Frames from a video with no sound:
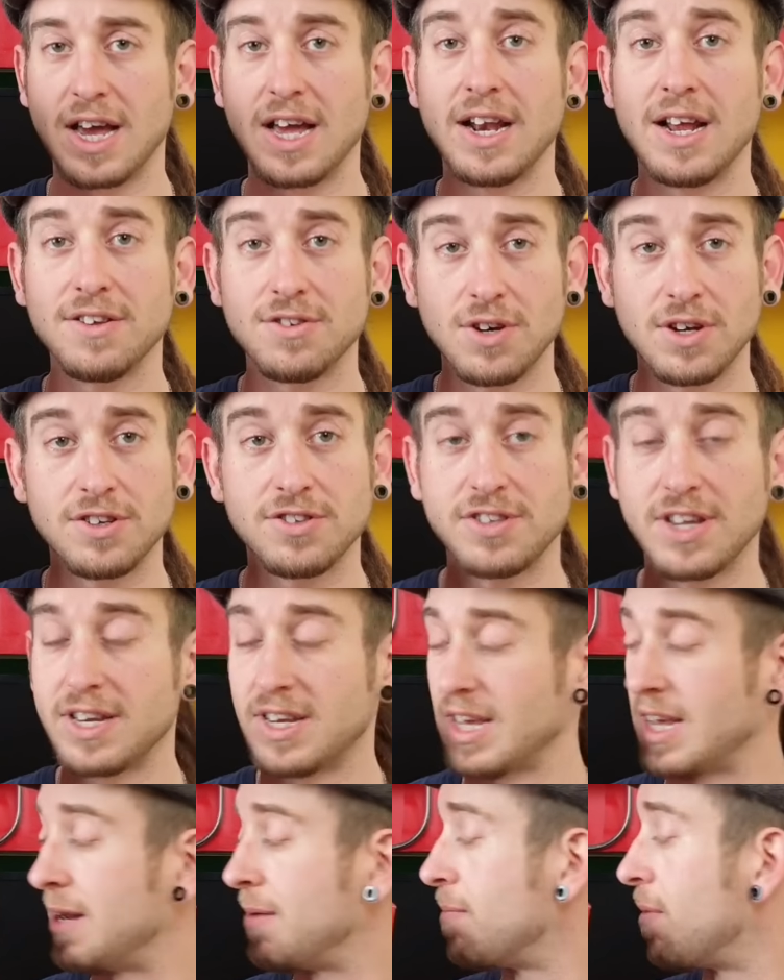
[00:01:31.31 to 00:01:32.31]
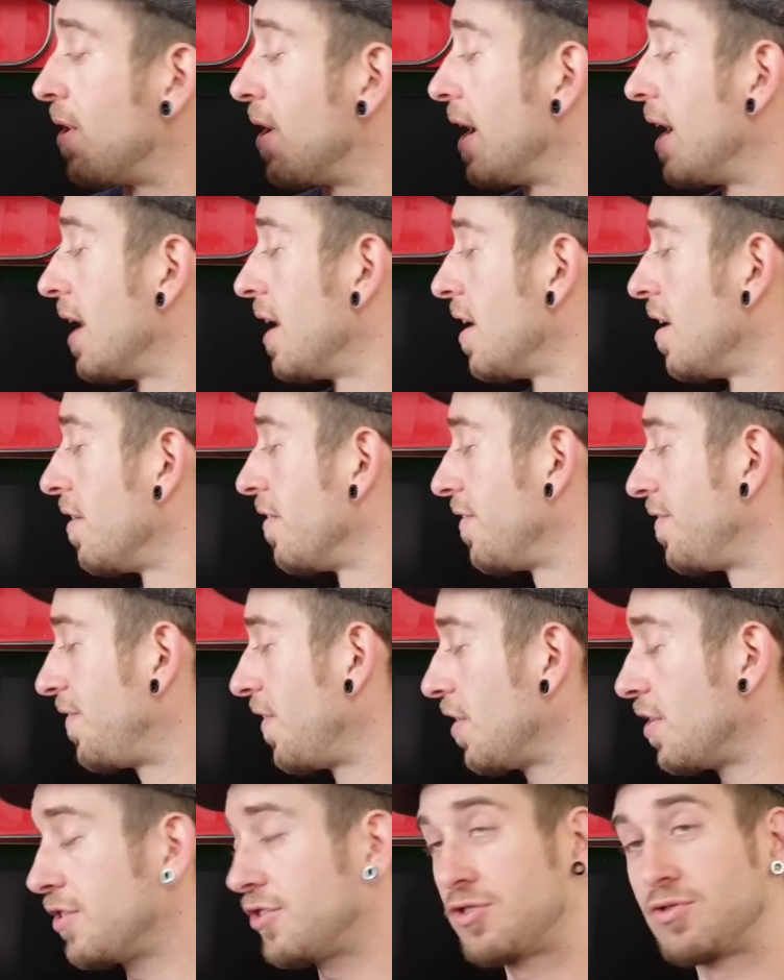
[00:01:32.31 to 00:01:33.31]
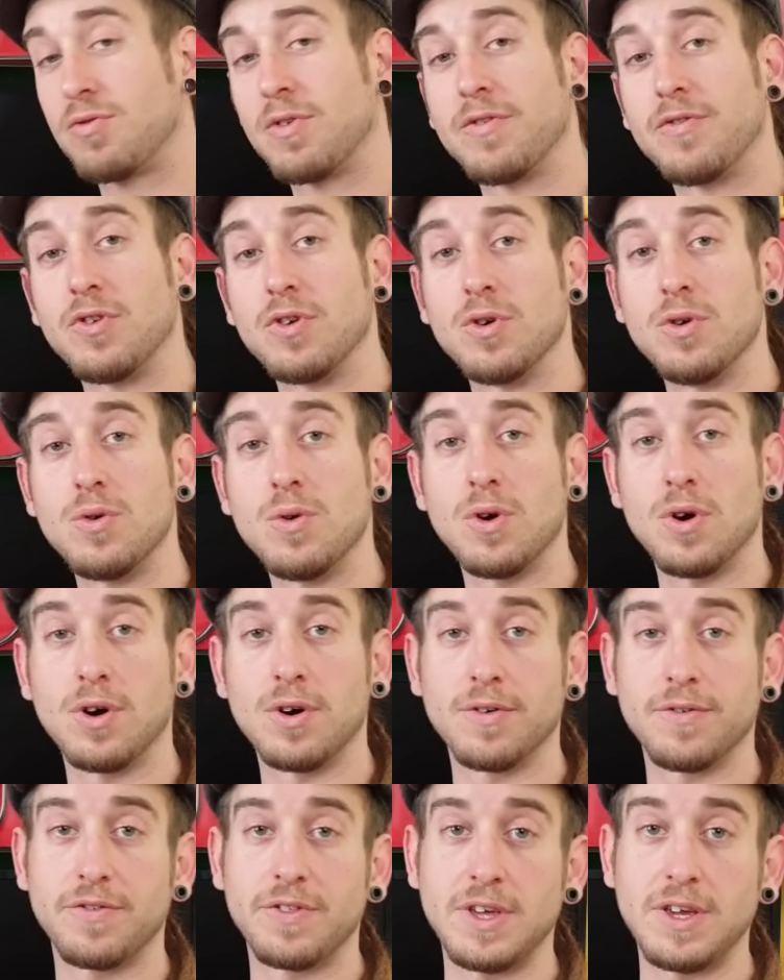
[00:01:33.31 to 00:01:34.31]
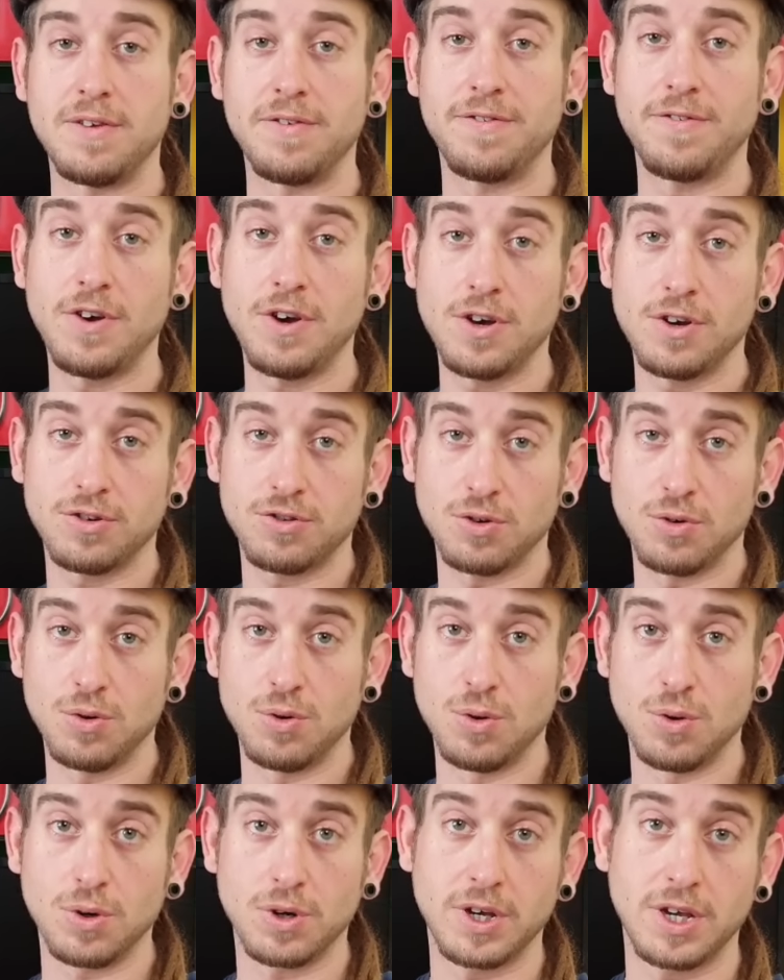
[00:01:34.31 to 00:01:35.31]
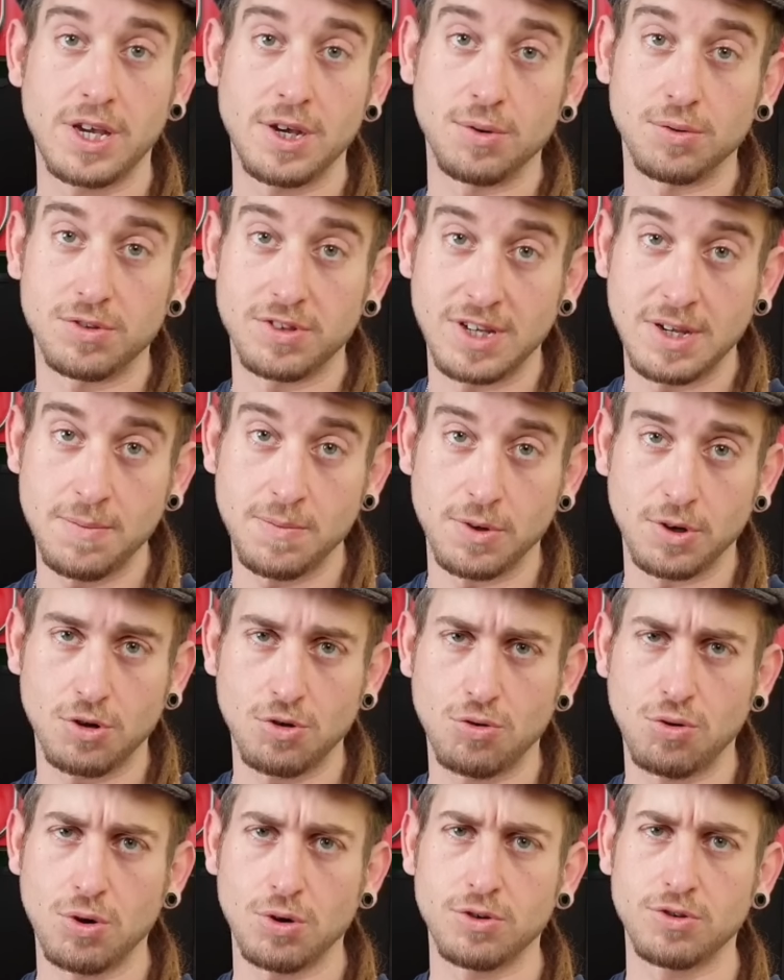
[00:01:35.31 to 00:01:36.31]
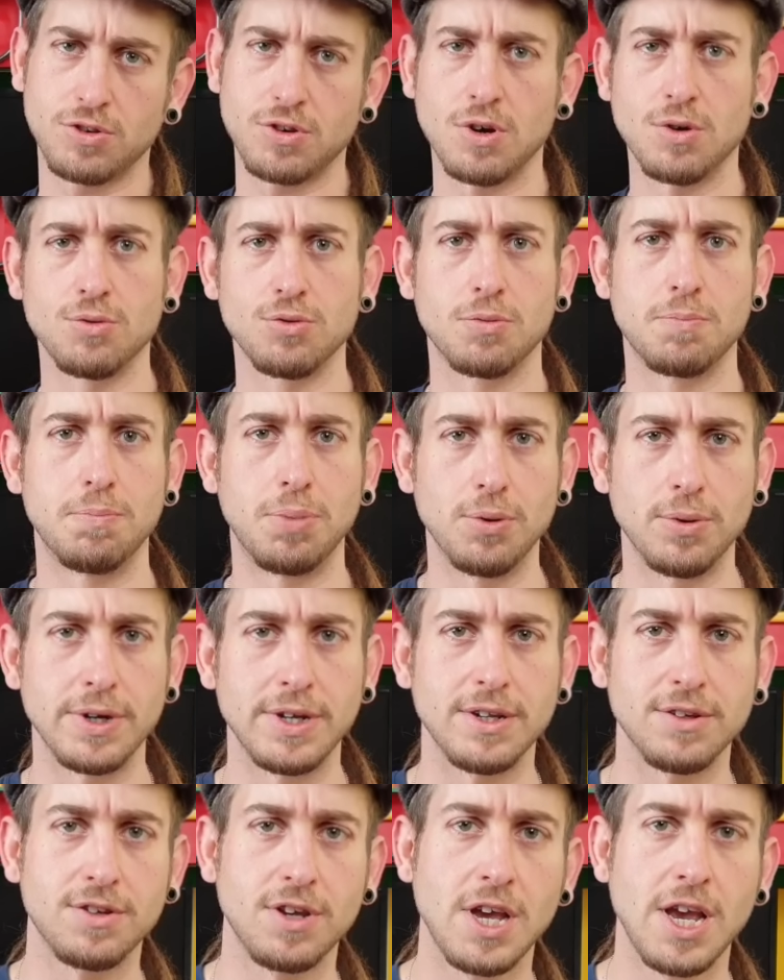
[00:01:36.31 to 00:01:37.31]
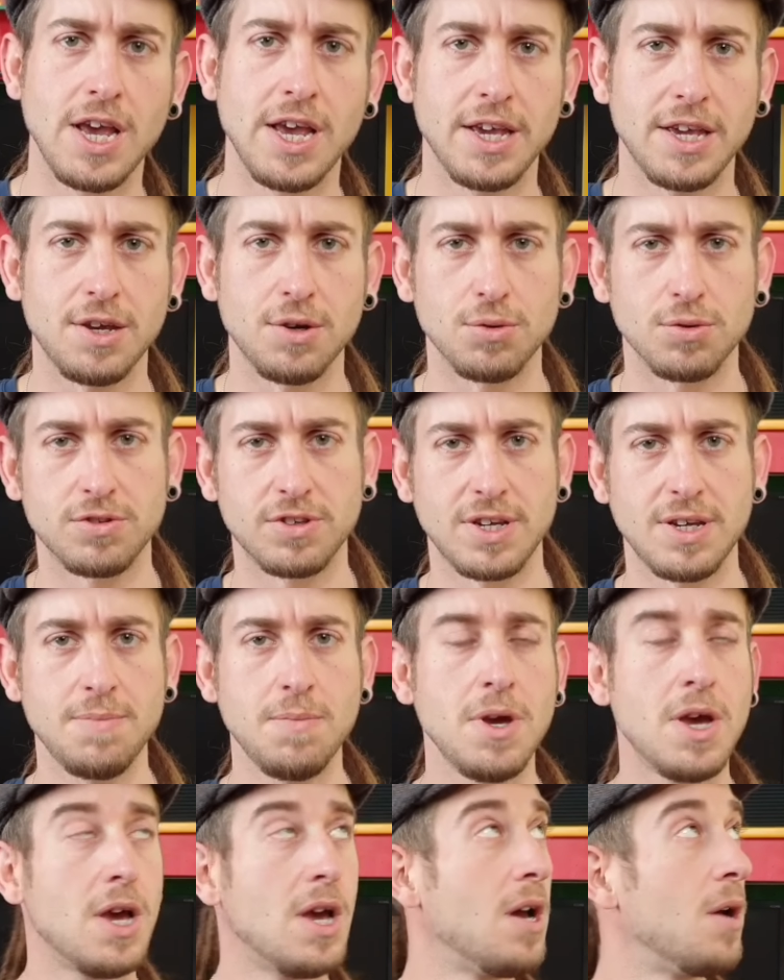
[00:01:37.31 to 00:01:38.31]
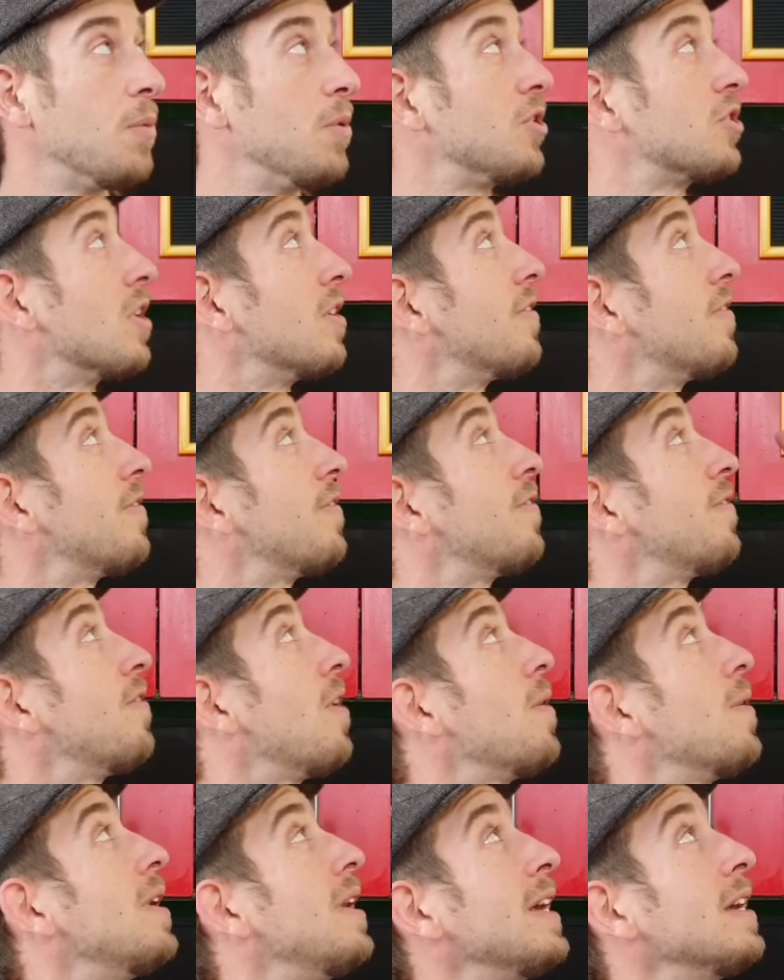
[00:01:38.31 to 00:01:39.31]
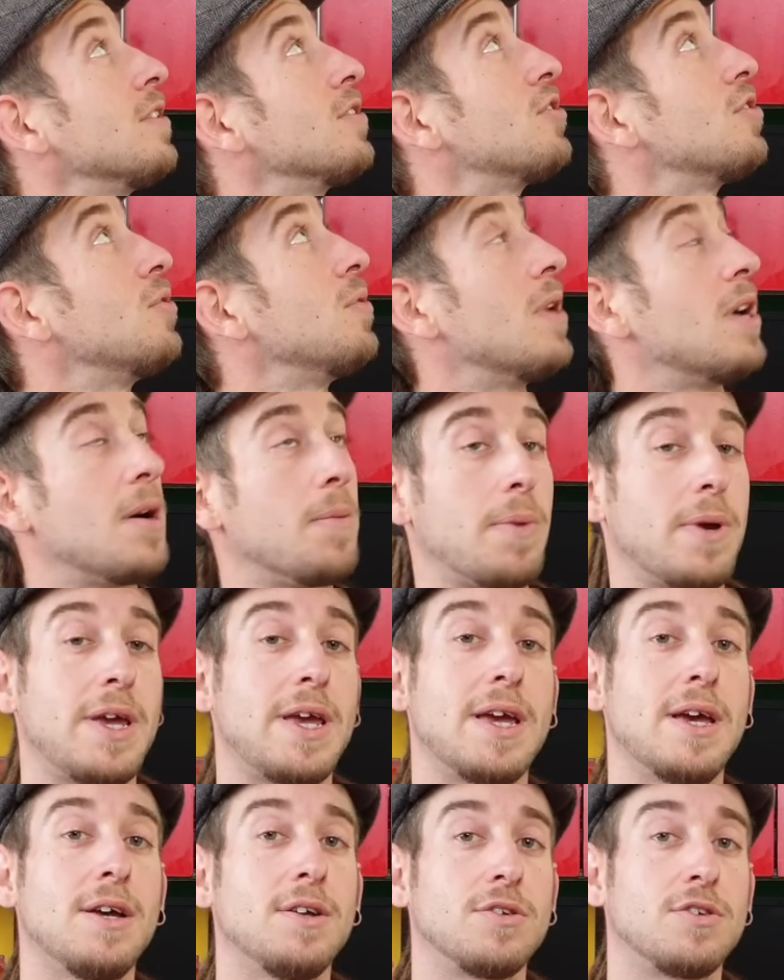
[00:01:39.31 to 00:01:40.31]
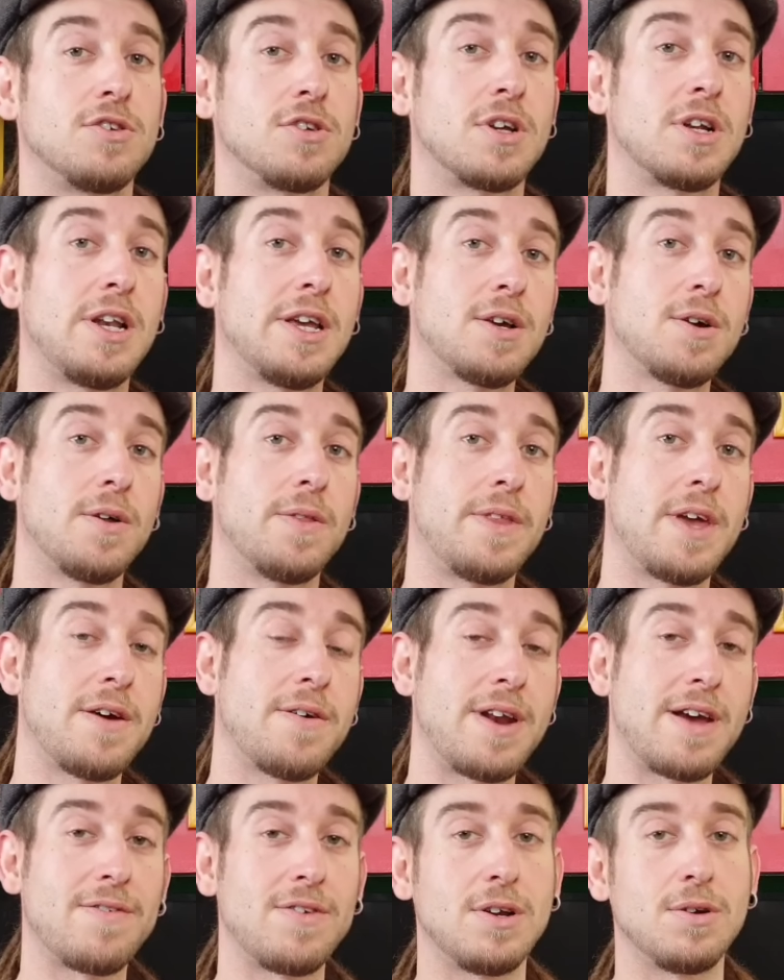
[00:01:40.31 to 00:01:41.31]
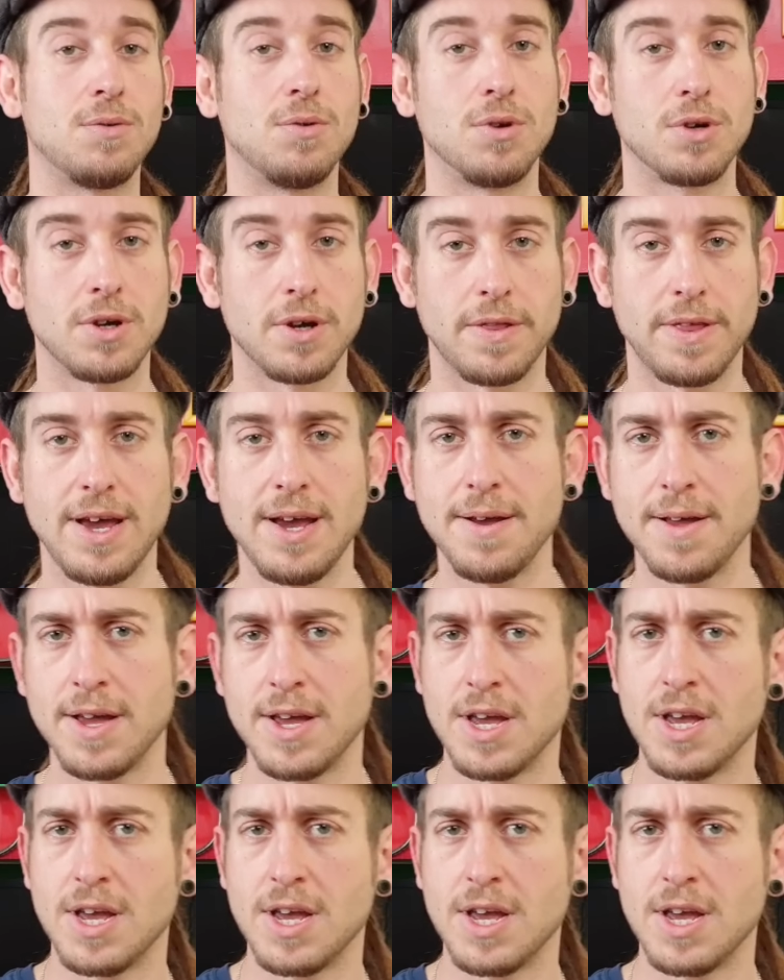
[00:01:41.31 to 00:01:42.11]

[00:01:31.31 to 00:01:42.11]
And as I said in my first review of the first Ork Killteam, the boyz Killteam, which I'll throw a link to up here, so click on there and have a little look at that.